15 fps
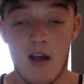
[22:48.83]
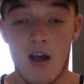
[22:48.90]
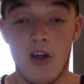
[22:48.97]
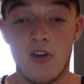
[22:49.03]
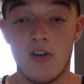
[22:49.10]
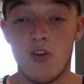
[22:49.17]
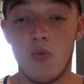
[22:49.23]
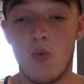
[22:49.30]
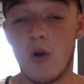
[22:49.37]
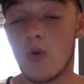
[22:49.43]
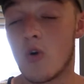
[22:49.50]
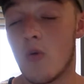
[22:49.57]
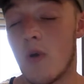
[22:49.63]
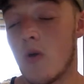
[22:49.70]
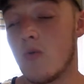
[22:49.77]
And you will
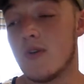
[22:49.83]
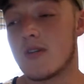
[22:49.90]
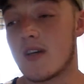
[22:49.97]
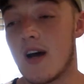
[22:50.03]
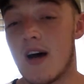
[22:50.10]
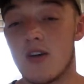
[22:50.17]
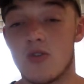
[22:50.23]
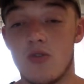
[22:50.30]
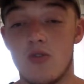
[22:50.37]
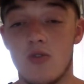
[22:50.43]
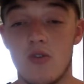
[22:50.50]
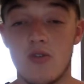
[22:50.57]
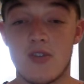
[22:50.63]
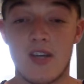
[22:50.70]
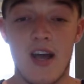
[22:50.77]
come out with scars,
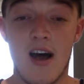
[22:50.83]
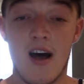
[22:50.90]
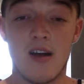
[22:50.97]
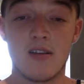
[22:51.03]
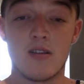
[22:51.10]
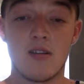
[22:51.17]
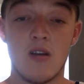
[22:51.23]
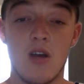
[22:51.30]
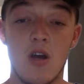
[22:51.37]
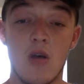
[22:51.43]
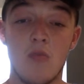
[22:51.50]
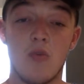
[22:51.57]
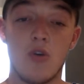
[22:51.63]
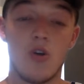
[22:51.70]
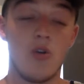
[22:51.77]

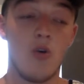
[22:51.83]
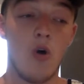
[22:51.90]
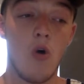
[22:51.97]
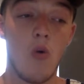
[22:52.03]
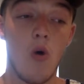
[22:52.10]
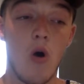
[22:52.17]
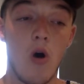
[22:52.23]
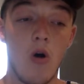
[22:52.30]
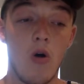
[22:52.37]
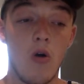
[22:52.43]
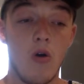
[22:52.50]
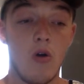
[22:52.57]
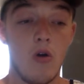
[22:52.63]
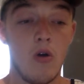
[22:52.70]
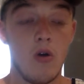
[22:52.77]
but you know what?
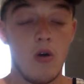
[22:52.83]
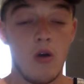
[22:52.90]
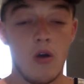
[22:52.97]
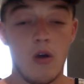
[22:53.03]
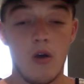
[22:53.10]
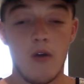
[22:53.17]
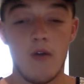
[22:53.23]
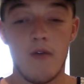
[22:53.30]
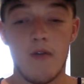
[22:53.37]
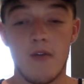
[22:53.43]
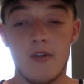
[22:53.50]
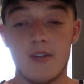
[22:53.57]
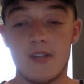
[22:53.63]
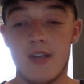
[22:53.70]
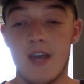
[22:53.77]
For
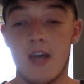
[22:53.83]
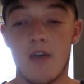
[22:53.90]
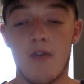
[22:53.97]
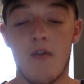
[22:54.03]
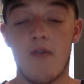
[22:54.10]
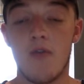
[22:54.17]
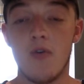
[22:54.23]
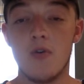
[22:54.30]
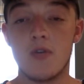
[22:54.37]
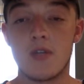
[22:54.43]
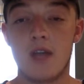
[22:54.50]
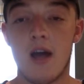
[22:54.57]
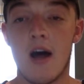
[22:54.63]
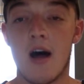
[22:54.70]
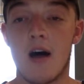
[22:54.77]
the sake of a few
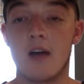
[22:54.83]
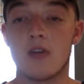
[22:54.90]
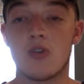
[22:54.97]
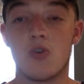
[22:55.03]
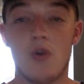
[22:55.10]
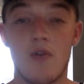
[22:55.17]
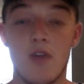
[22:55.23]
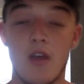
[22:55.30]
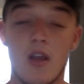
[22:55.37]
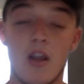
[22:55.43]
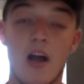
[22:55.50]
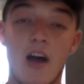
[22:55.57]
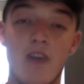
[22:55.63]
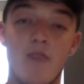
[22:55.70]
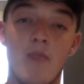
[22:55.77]
scars to having your
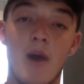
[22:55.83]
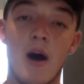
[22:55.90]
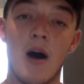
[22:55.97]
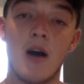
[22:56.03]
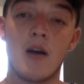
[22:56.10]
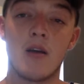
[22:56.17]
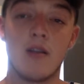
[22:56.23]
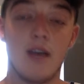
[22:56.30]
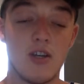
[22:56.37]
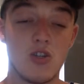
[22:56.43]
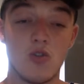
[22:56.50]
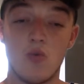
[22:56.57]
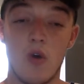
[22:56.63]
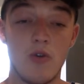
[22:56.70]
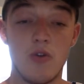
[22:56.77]
life back,
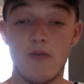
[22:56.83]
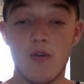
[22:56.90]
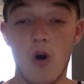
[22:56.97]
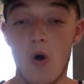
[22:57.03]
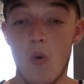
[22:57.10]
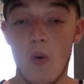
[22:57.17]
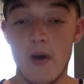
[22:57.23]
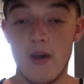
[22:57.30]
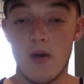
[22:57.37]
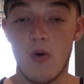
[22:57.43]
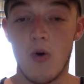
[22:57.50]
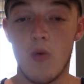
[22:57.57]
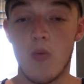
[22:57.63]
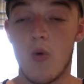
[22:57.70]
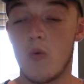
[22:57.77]
that's where you've got to weigh it
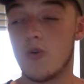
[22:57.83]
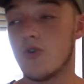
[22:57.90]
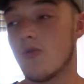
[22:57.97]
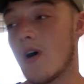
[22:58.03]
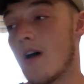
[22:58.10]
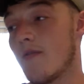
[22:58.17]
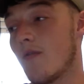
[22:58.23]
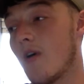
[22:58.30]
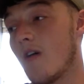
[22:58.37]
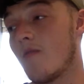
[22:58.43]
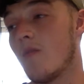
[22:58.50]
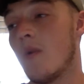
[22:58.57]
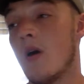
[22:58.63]
up. What would you rather have?